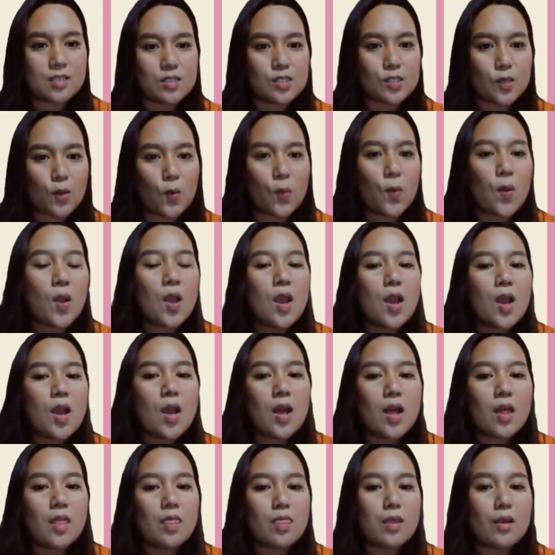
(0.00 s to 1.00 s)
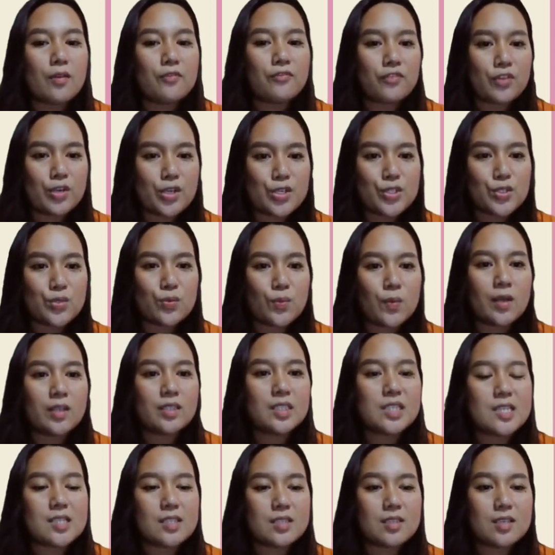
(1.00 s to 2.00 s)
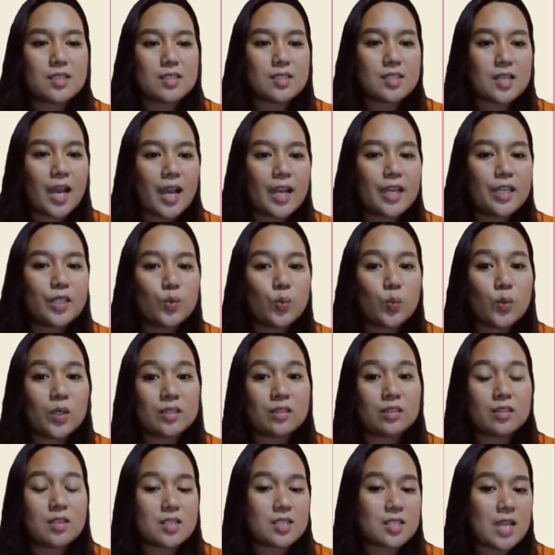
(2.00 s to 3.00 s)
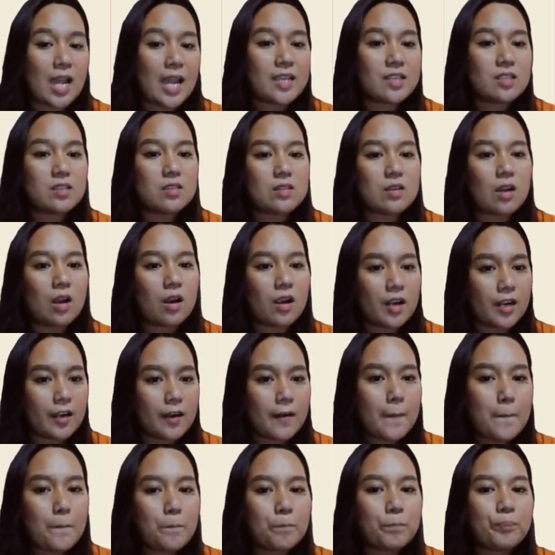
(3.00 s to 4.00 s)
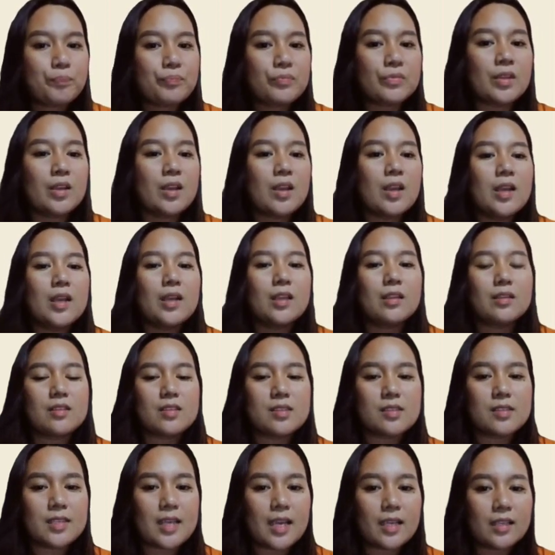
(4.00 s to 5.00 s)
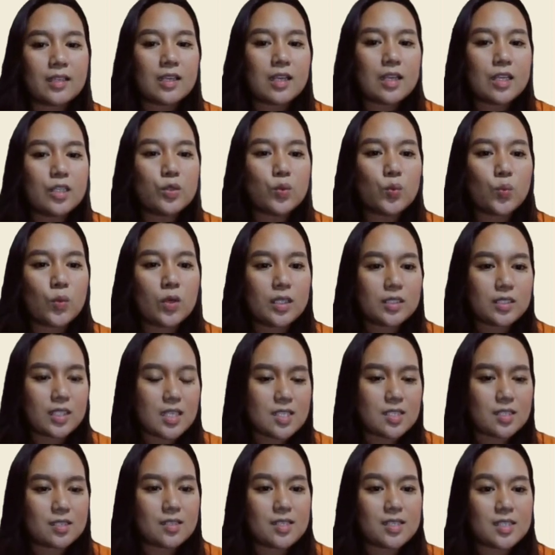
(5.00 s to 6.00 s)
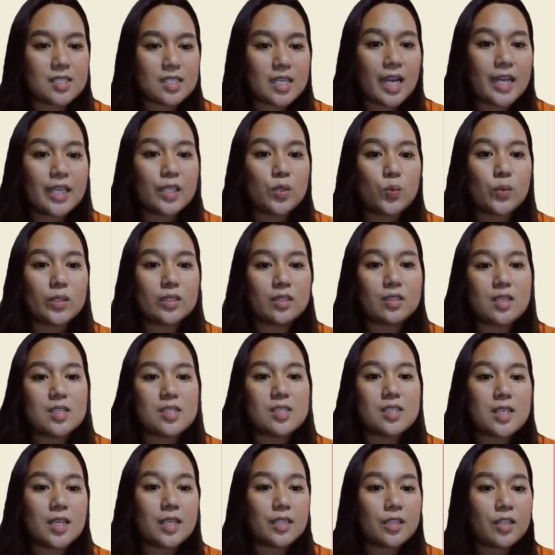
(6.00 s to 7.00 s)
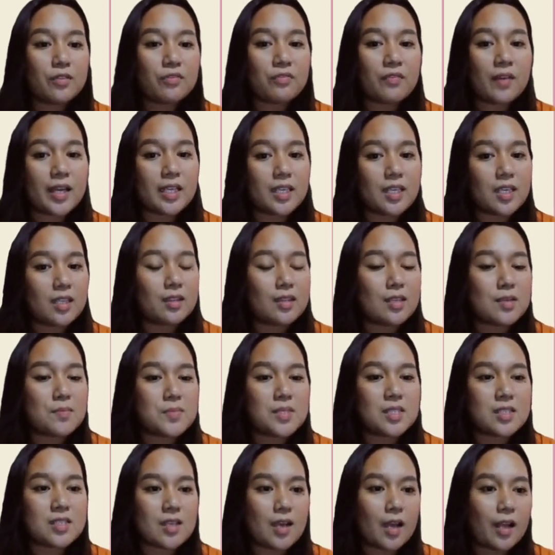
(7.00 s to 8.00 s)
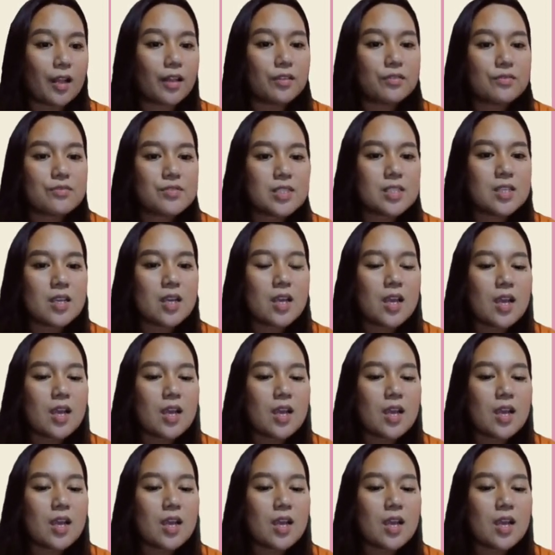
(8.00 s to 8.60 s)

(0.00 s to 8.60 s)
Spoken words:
So the first one is decide what the signs are. The second one is decide what they signify in themselves.